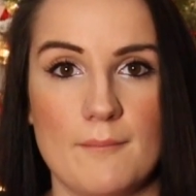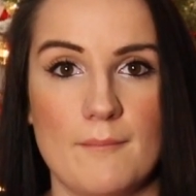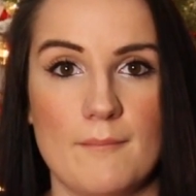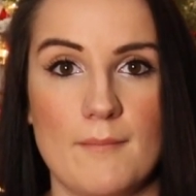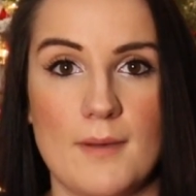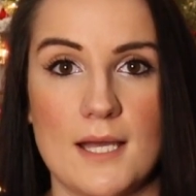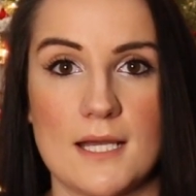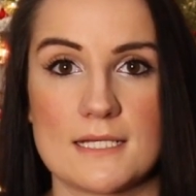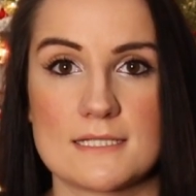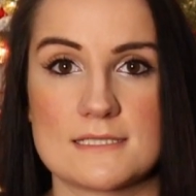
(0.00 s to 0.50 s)

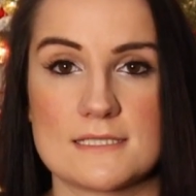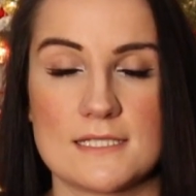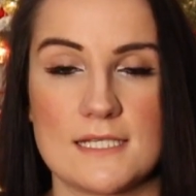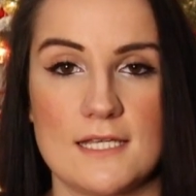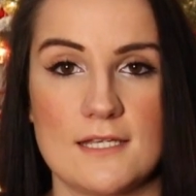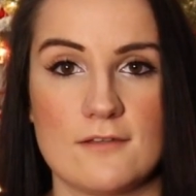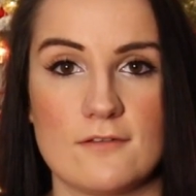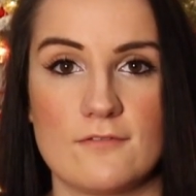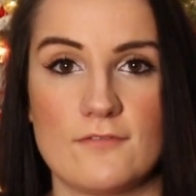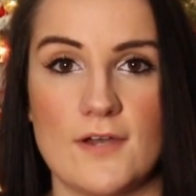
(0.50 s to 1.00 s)
mugs
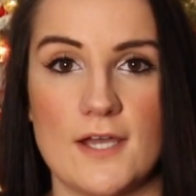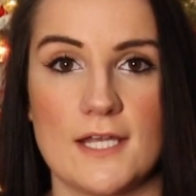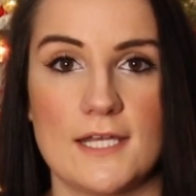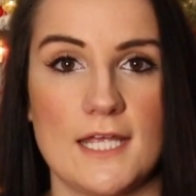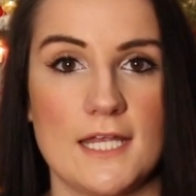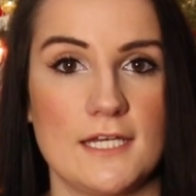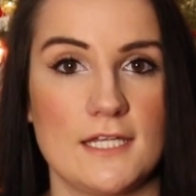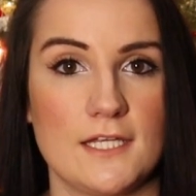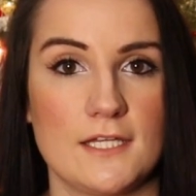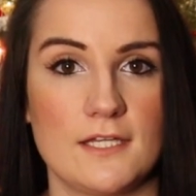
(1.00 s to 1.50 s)
and find
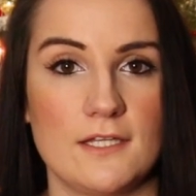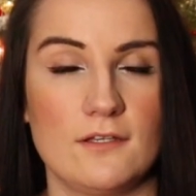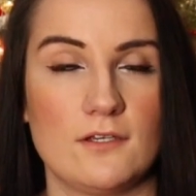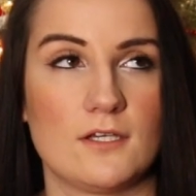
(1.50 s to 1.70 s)
anything.